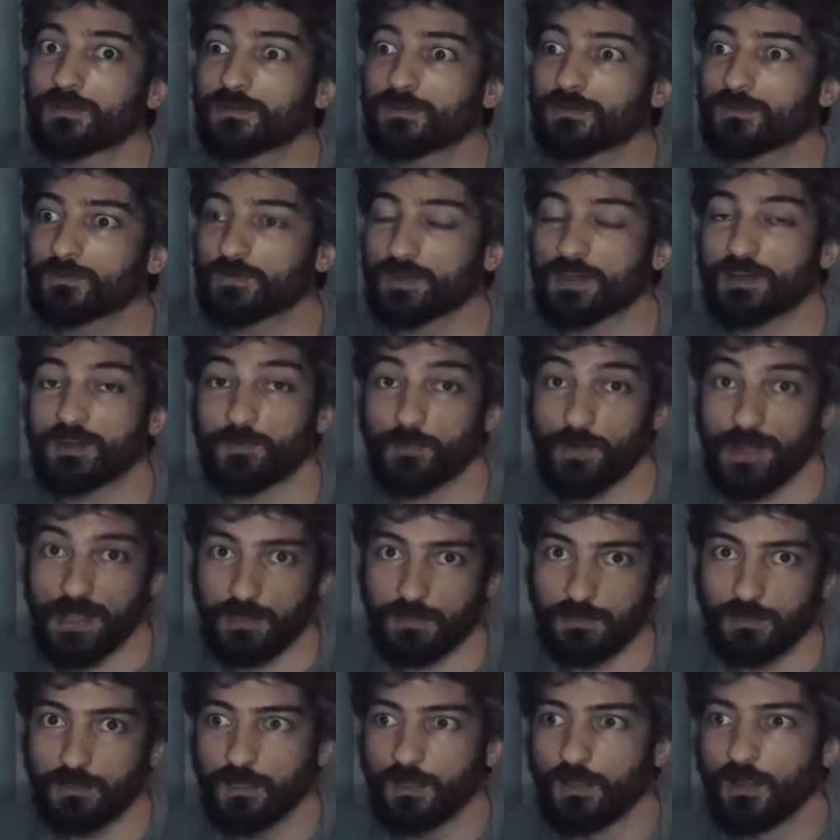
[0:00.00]
very
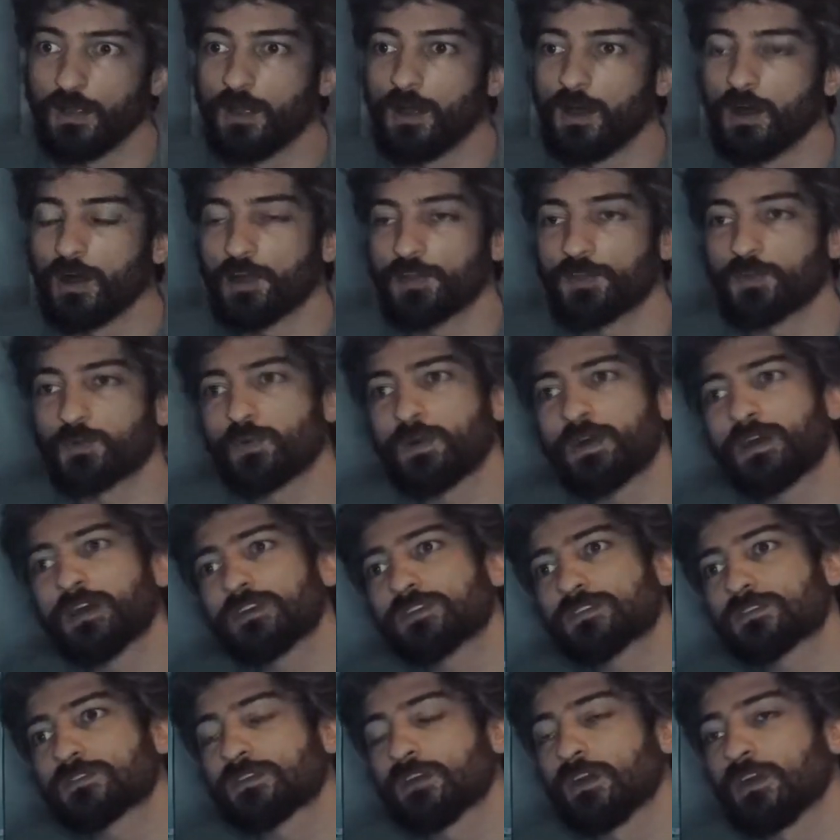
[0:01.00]
well.
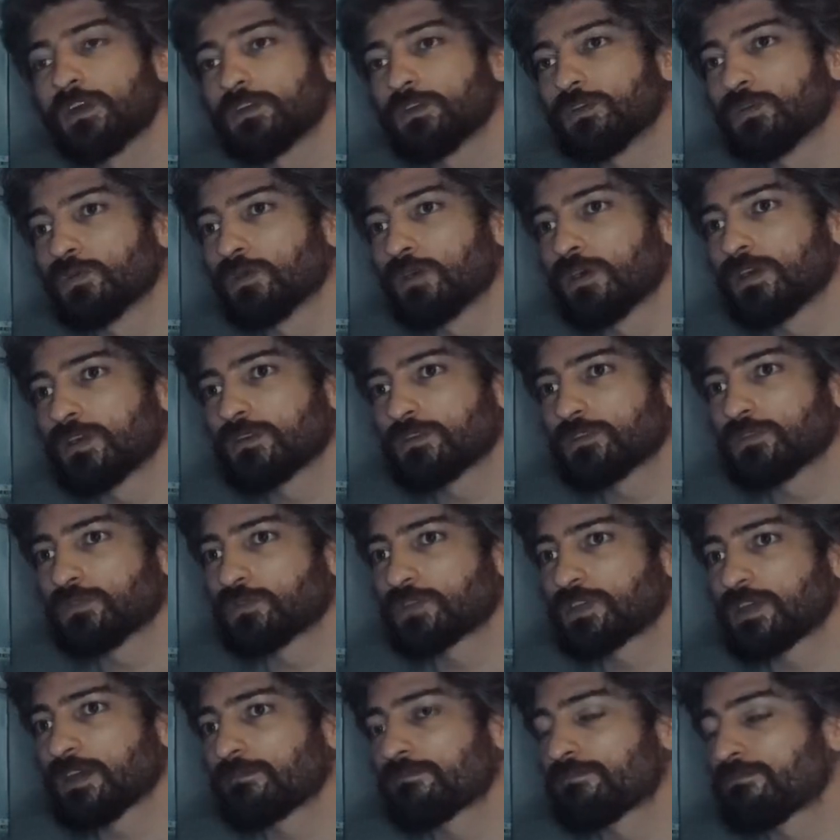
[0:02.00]
Otherwise,
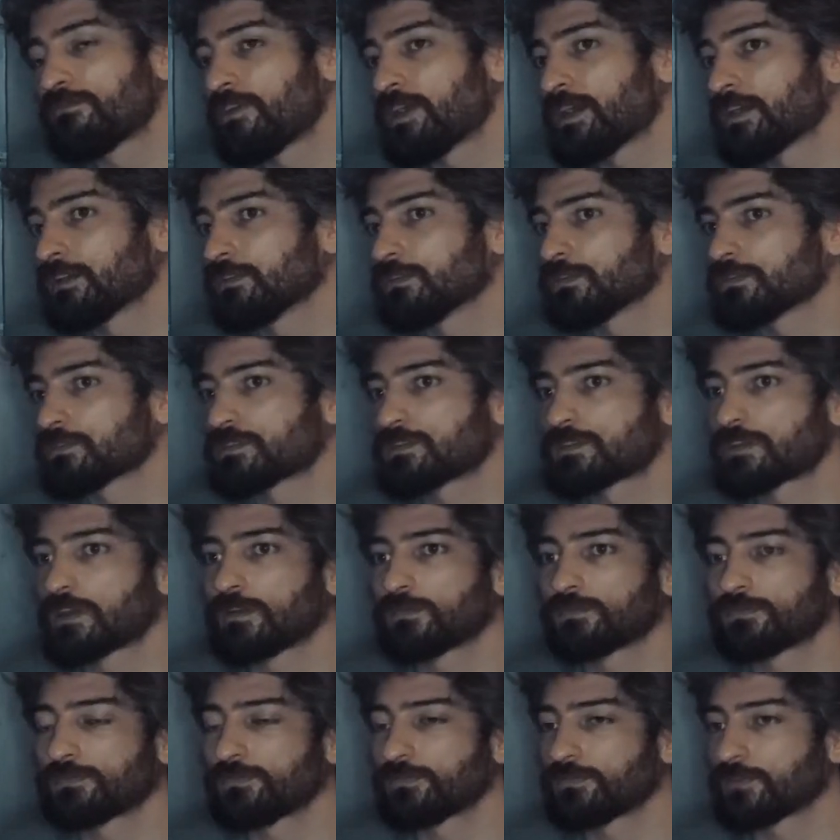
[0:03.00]
you can find
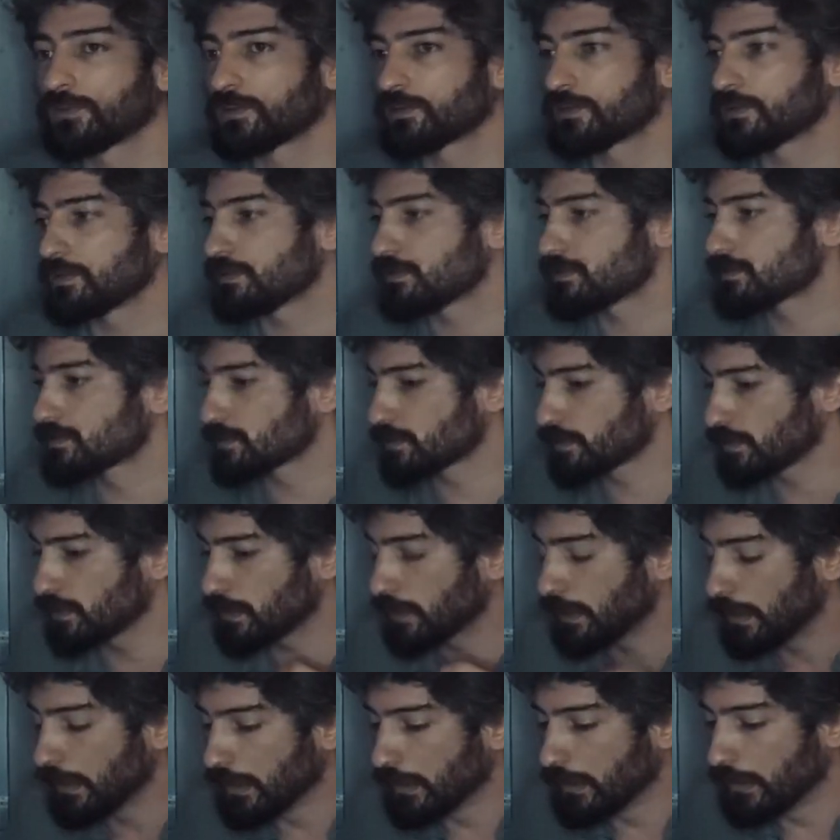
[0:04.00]
yourself very
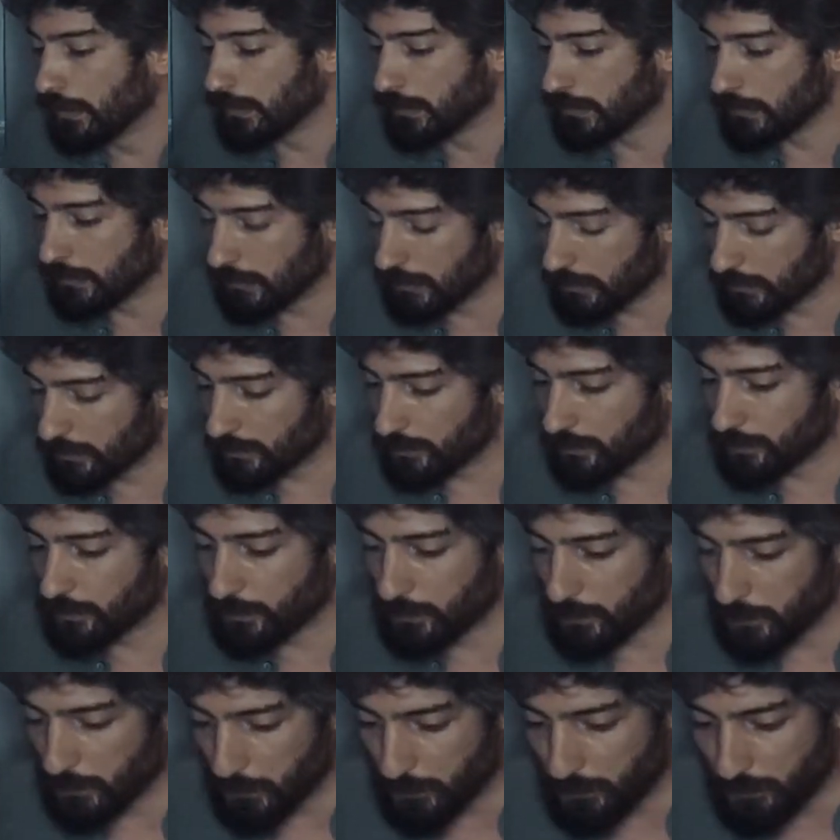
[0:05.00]
easily
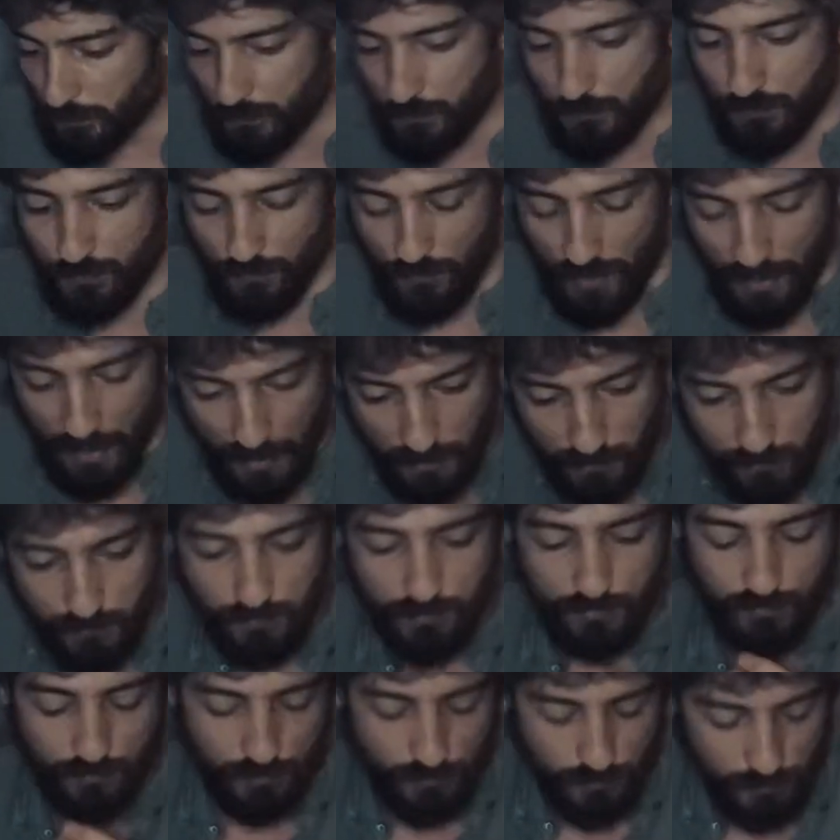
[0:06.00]
trying
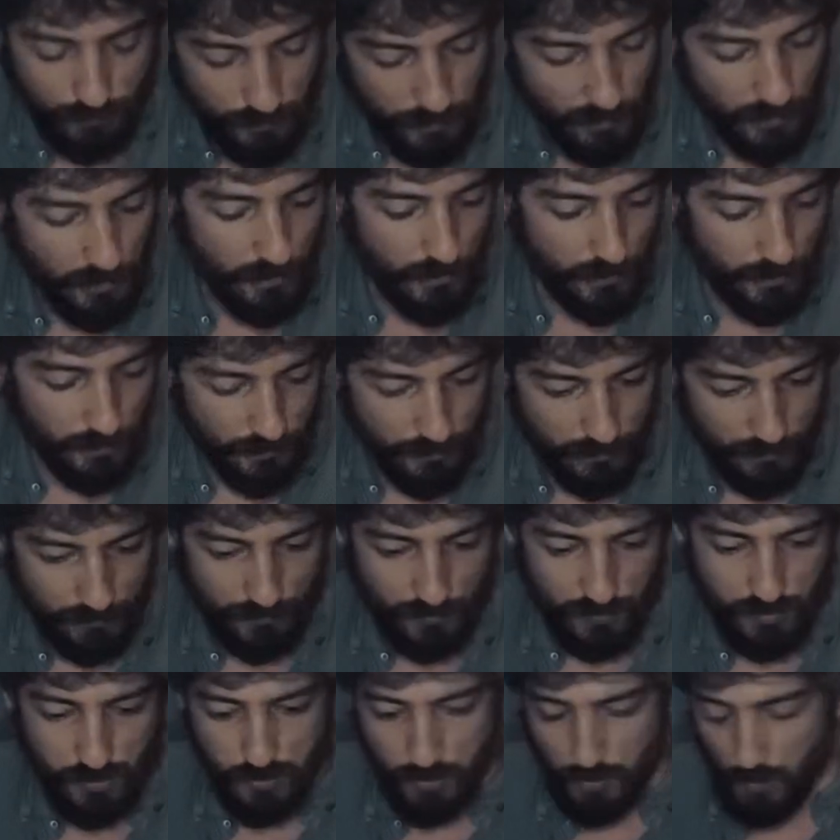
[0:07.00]
to
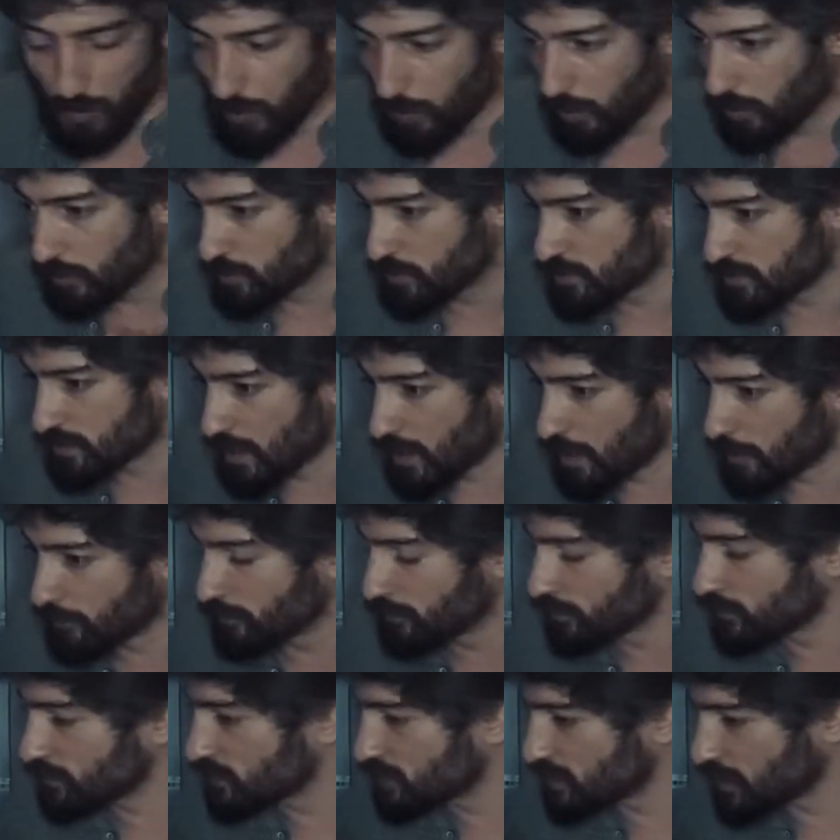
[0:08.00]
solve
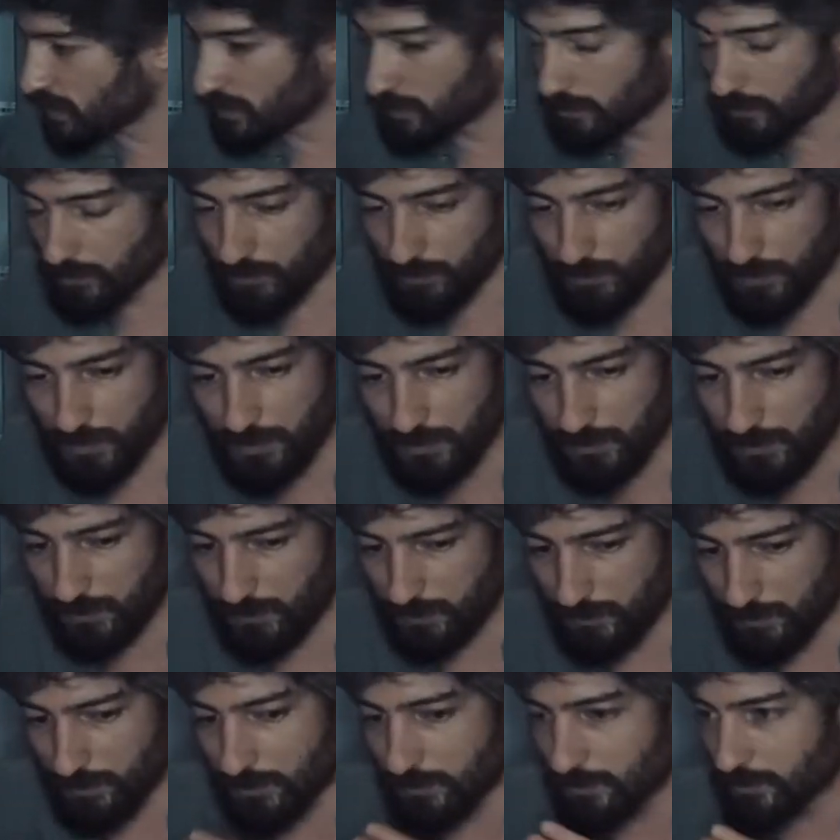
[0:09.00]
some
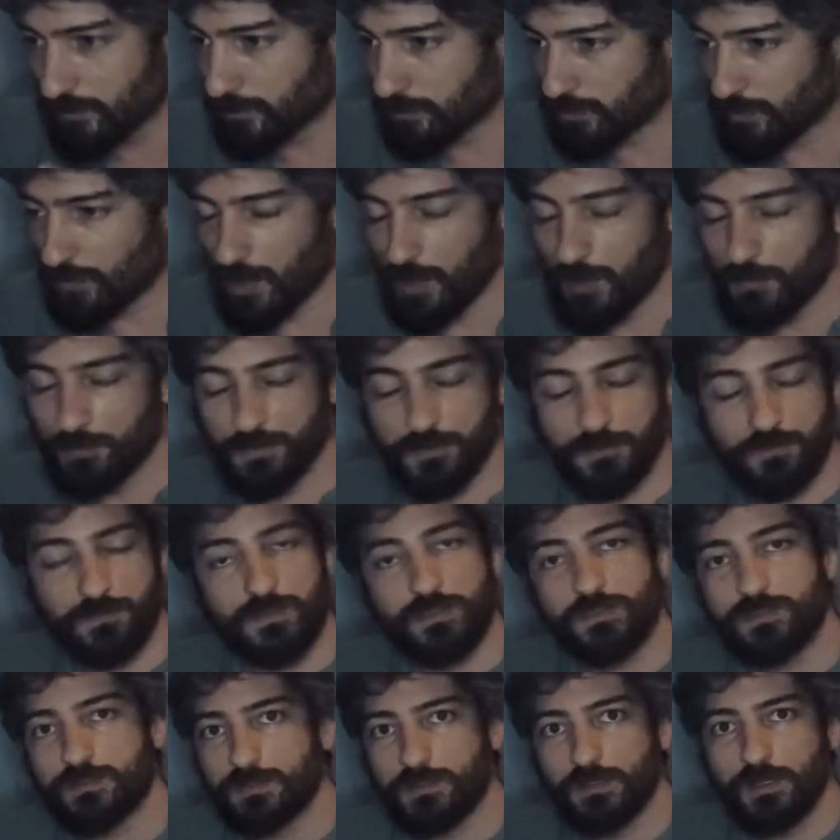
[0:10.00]
secondary
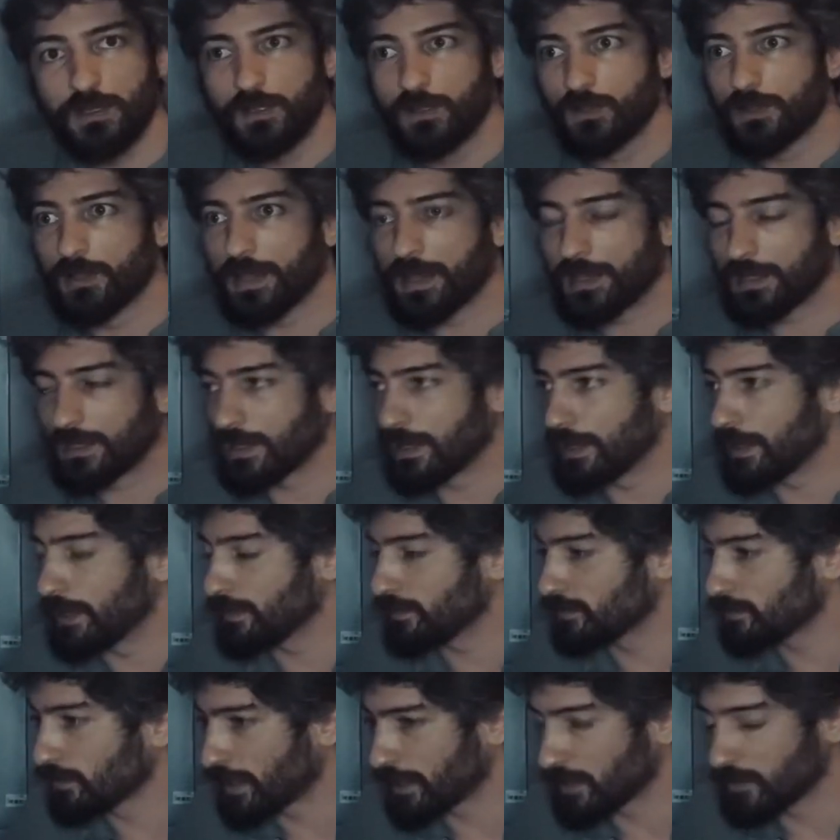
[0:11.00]
problems
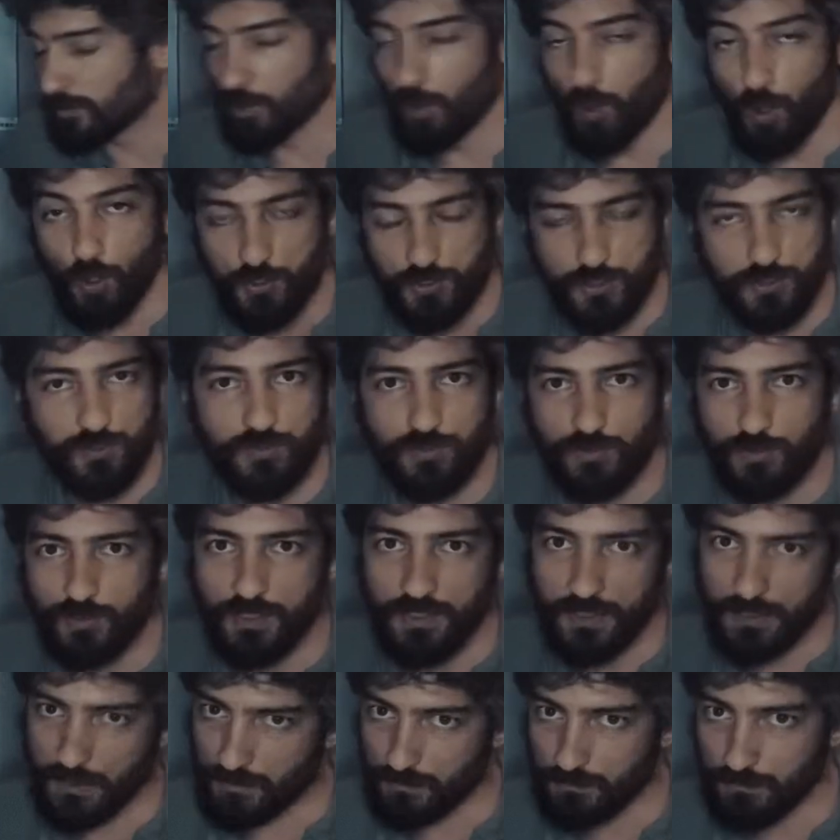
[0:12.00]
and lost
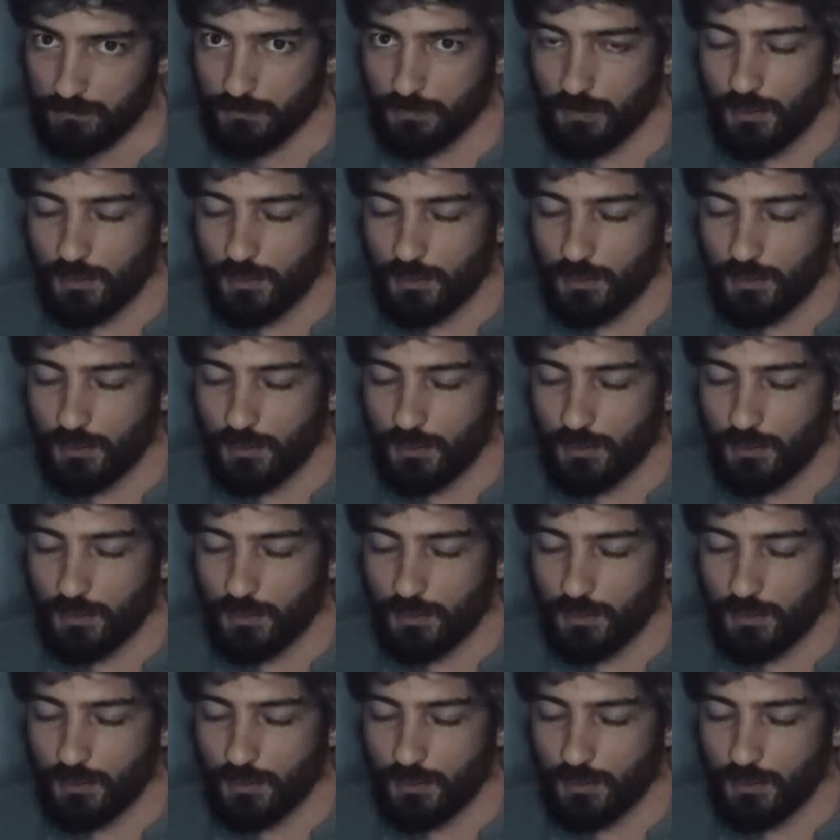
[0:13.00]
in it.